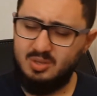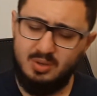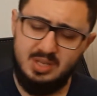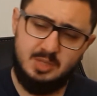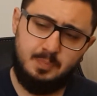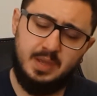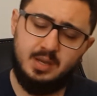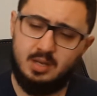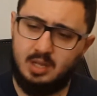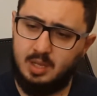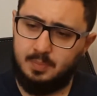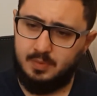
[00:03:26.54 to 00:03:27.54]
So I
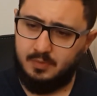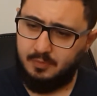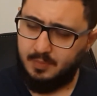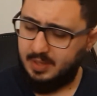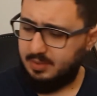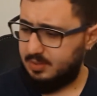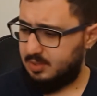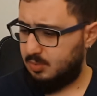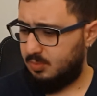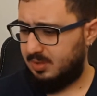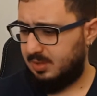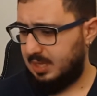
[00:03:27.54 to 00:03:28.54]
spent a couple of
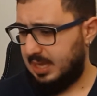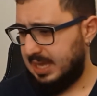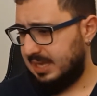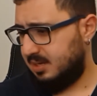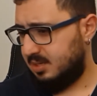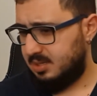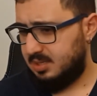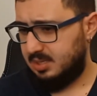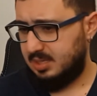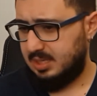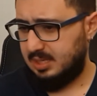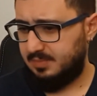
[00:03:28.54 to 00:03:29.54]
months with the ants,
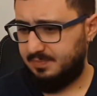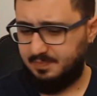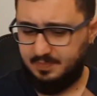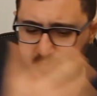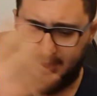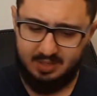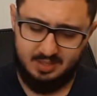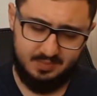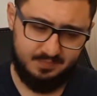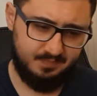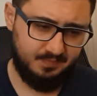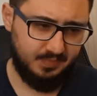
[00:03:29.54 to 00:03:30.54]
and
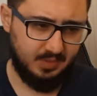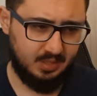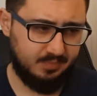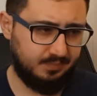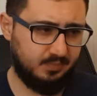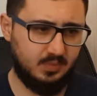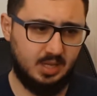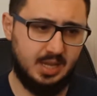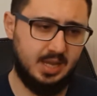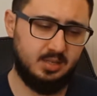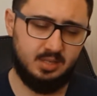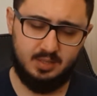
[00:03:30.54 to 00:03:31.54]
then I
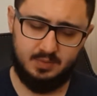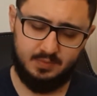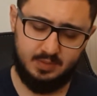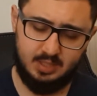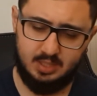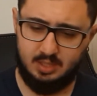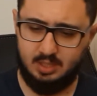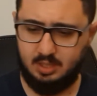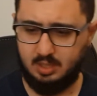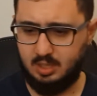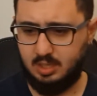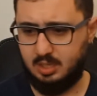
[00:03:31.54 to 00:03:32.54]
had enough, and
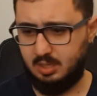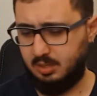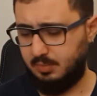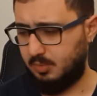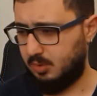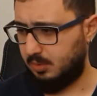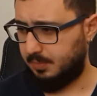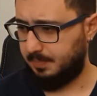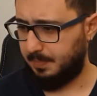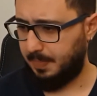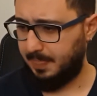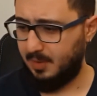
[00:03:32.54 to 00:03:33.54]
I killed them all.
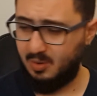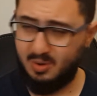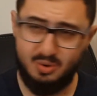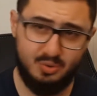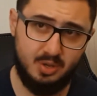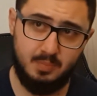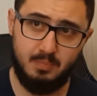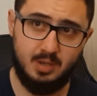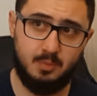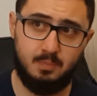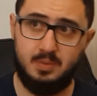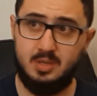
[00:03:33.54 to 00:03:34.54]
Or it
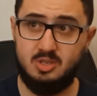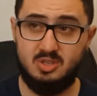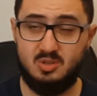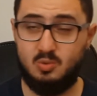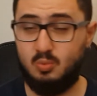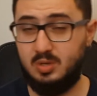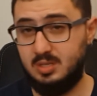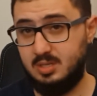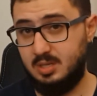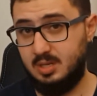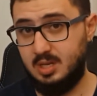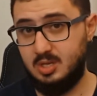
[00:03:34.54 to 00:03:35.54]
might be just
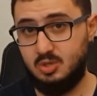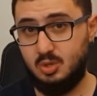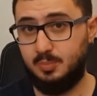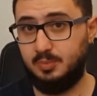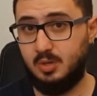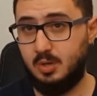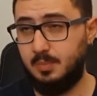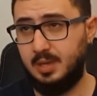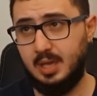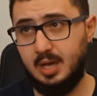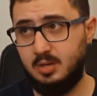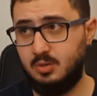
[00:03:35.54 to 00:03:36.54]
winter and they stopped
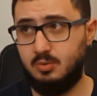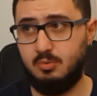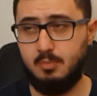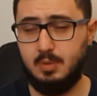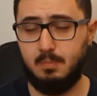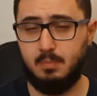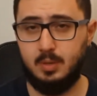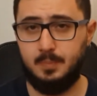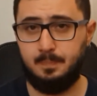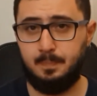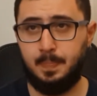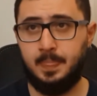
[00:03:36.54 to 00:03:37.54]
coming. I don't
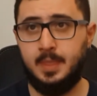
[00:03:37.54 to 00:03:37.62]
remember.